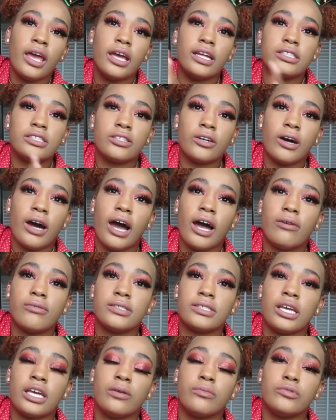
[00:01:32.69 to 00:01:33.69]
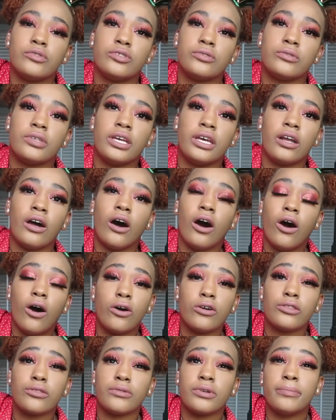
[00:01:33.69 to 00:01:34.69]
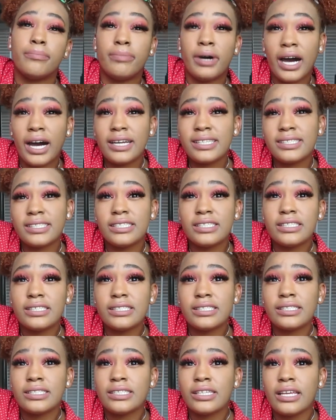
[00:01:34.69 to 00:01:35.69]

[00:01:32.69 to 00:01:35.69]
And so I was able to get all three boxes.